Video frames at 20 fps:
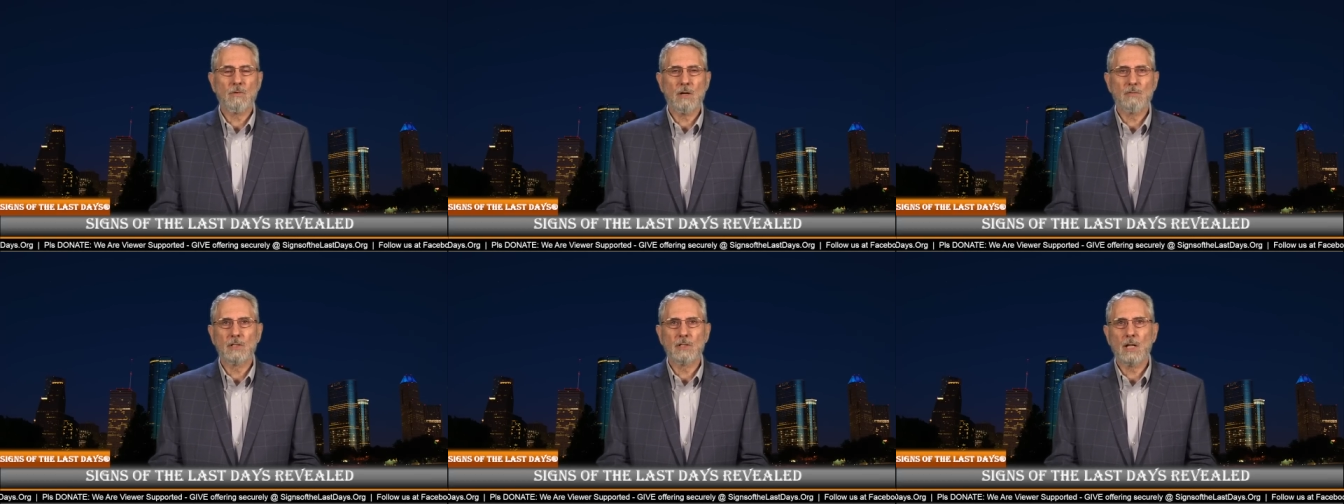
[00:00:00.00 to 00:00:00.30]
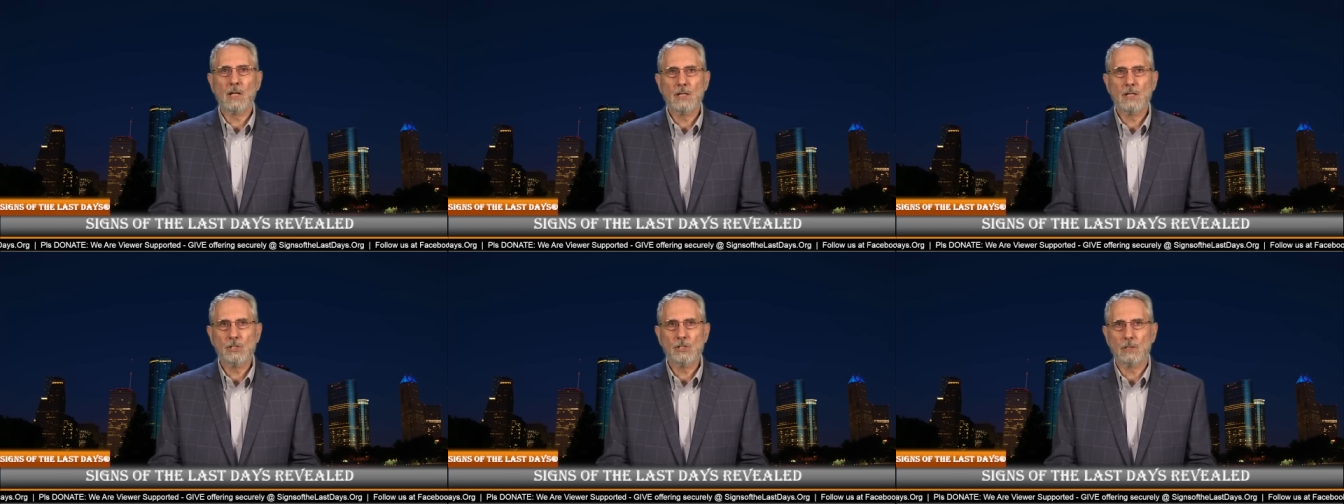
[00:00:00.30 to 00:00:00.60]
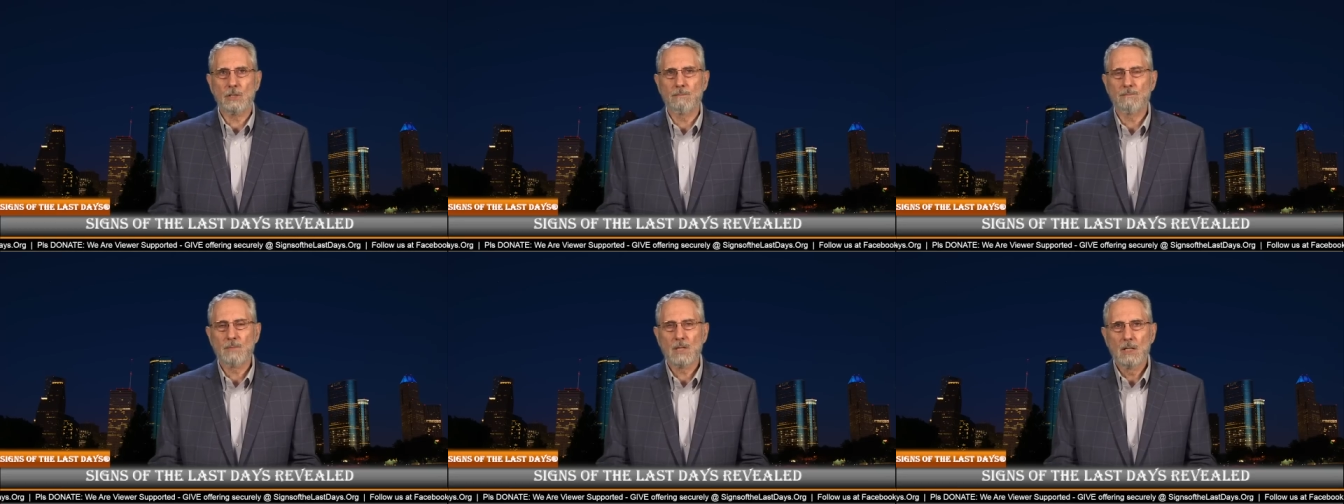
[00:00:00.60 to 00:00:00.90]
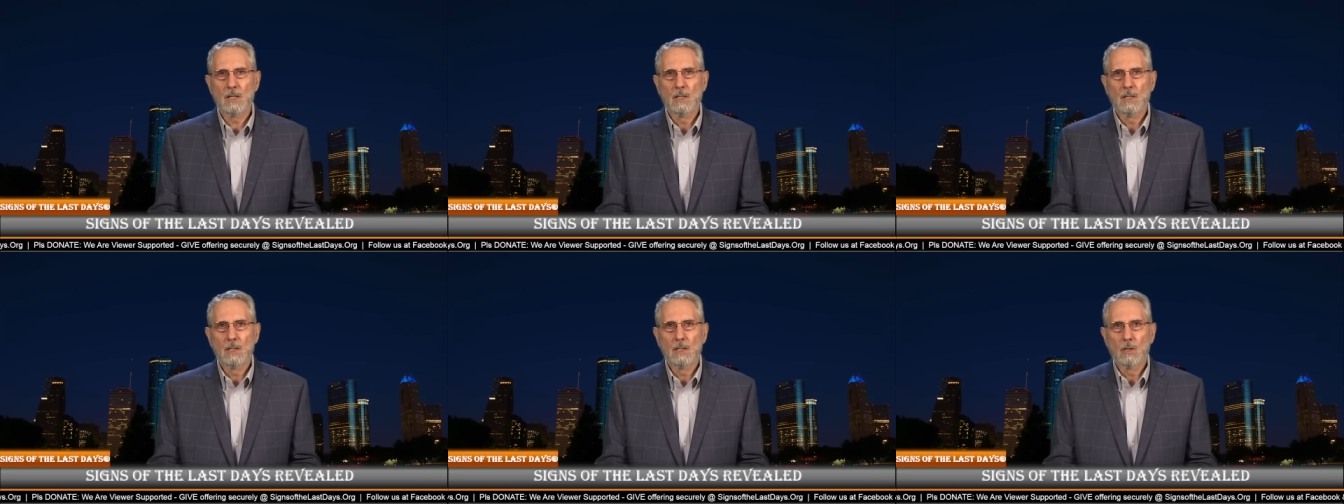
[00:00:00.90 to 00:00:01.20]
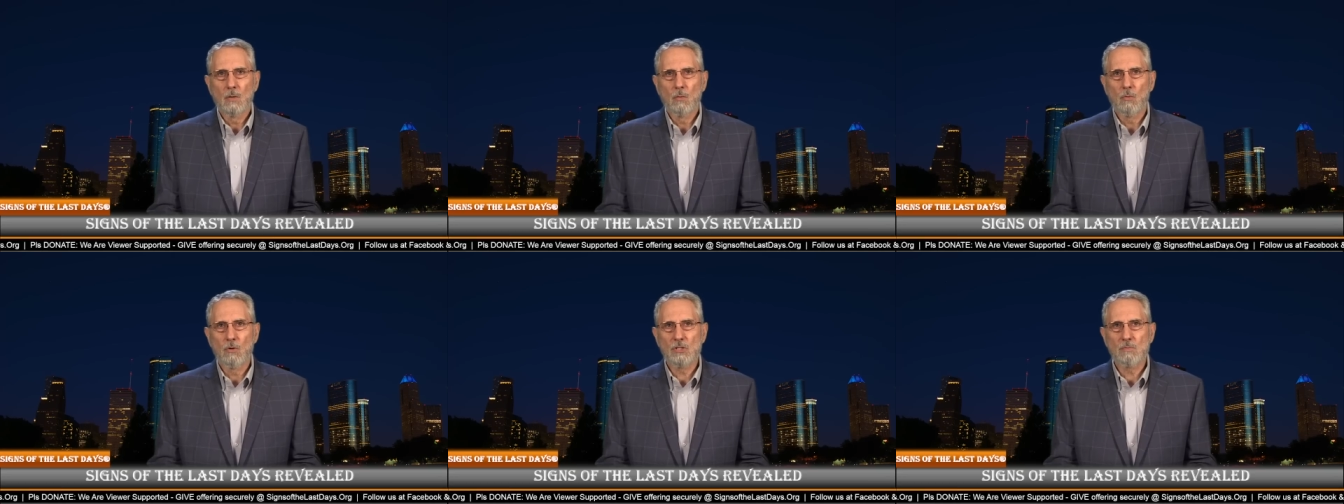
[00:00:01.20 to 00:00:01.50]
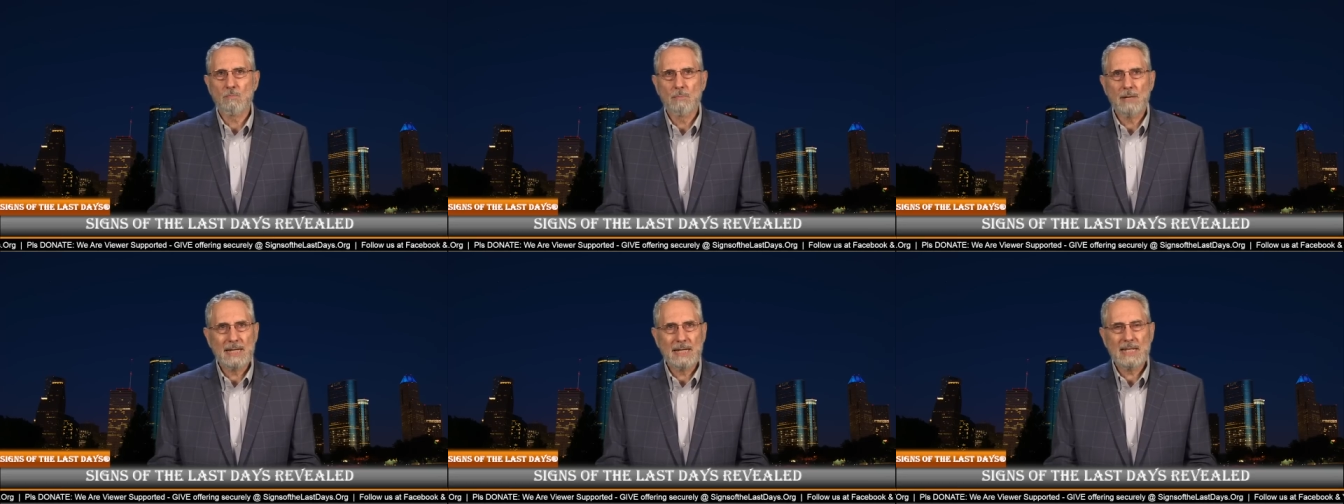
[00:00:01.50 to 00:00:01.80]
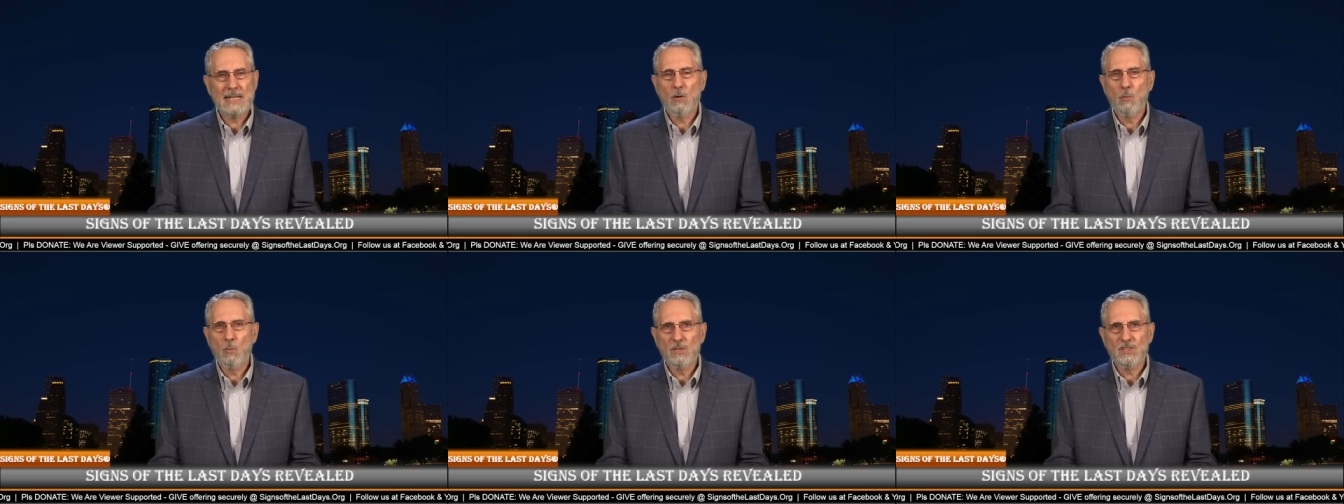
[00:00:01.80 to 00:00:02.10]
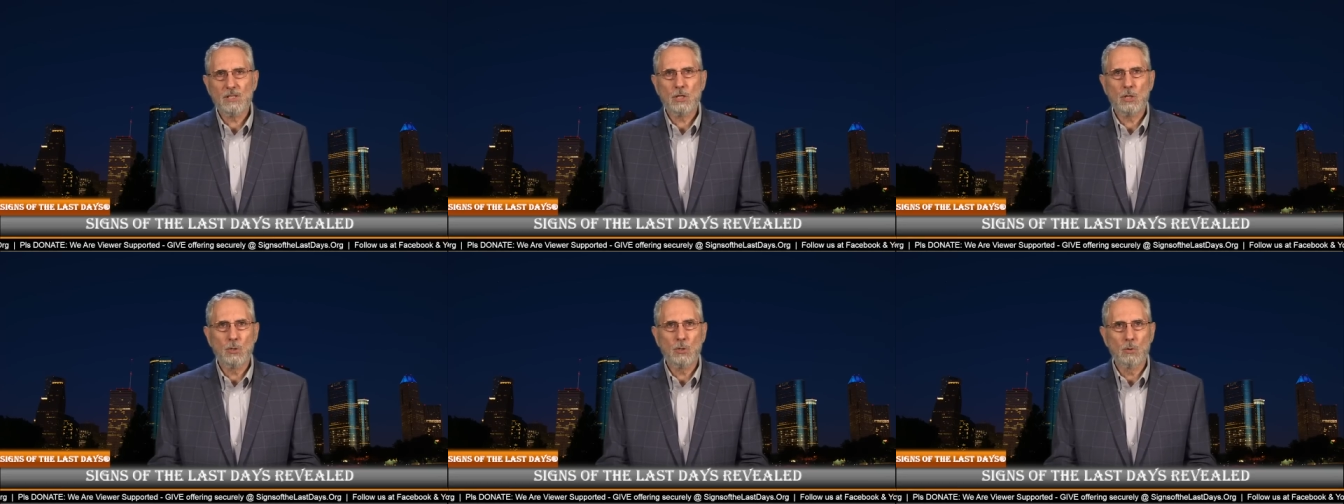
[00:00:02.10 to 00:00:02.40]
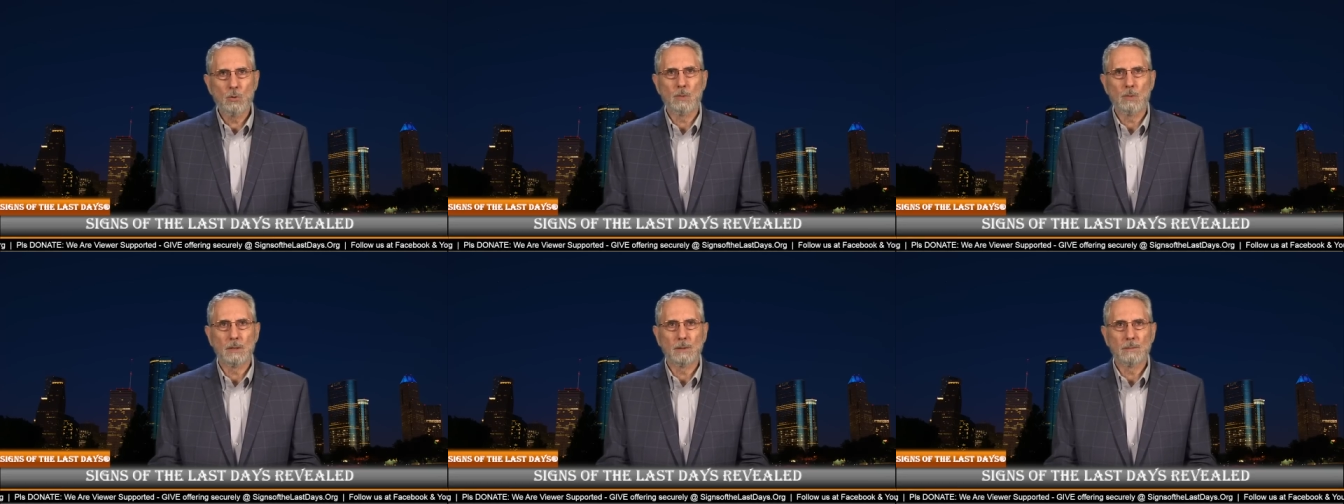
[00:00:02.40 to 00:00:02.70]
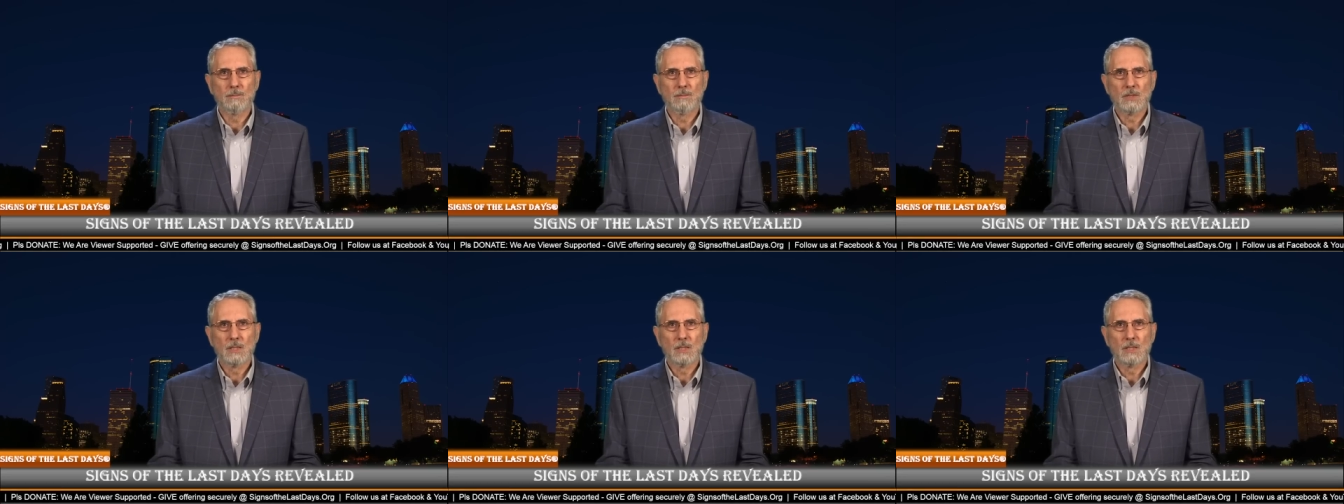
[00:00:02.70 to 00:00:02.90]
Revelation was meeting with Cuba,